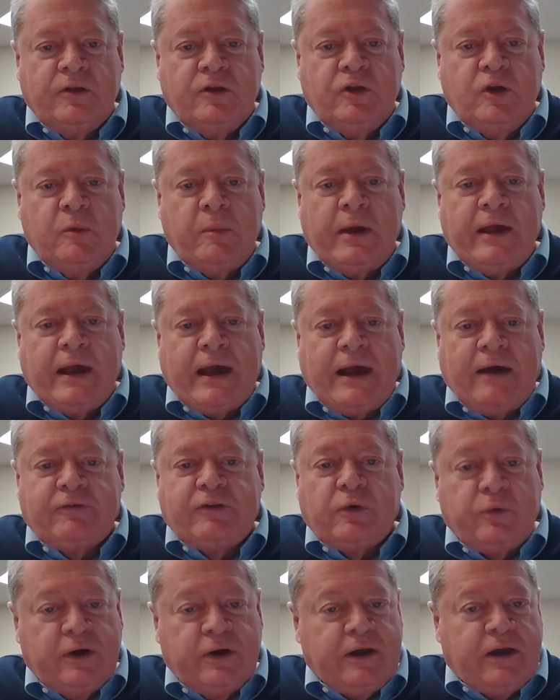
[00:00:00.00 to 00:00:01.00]
You may have
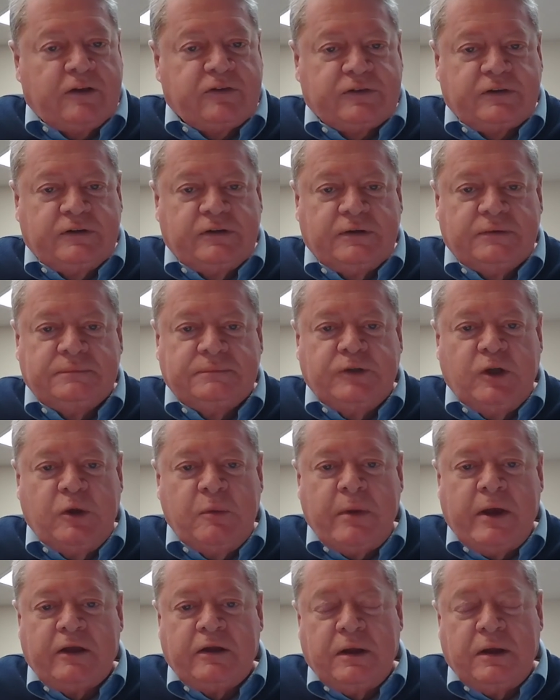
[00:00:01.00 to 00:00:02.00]
to risk. You
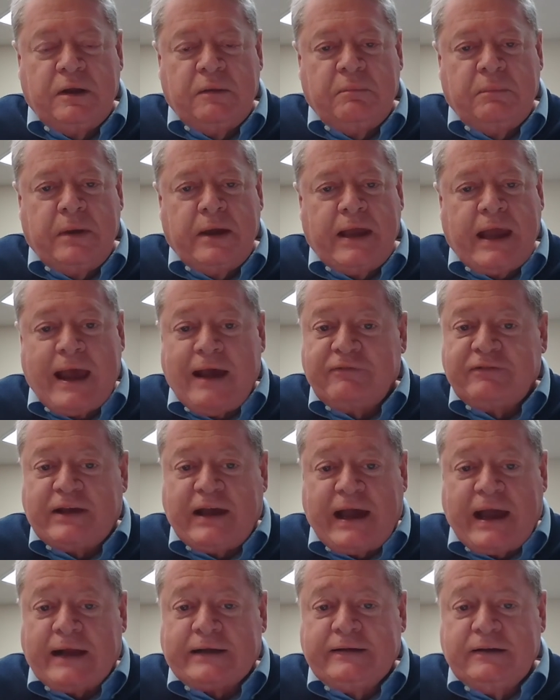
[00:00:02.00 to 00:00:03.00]
may, may have
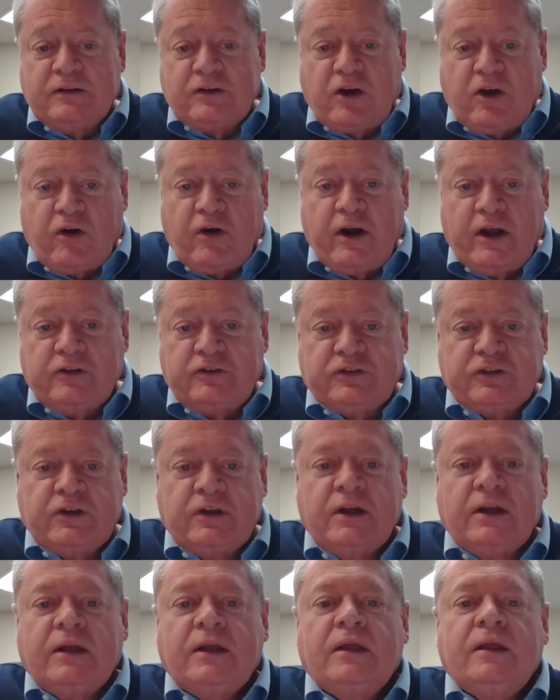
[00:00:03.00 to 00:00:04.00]
to act in courage
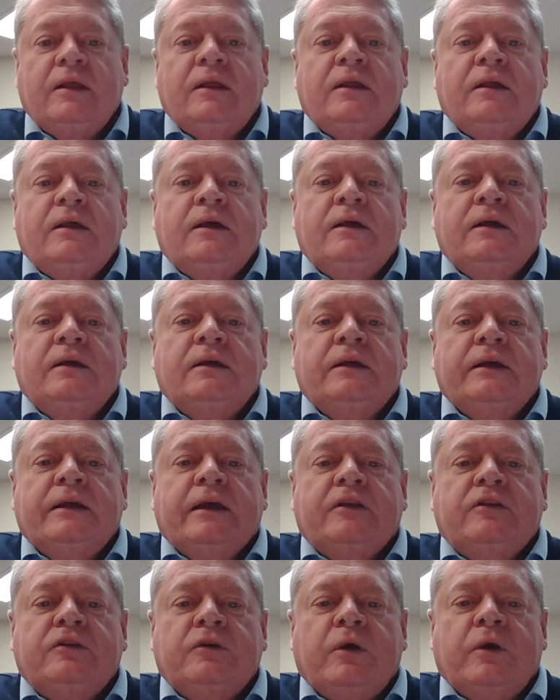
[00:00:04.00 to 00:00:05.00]

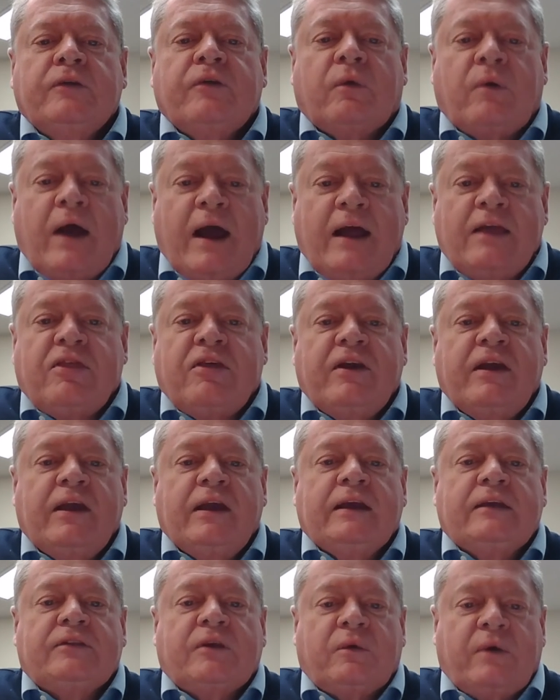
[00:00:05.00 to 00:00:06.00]
in doing the right
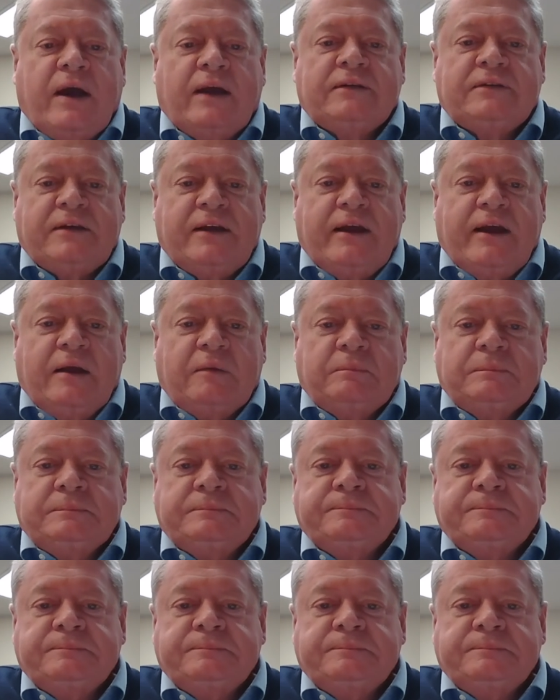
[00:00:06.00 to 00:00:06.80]
thing at the right time.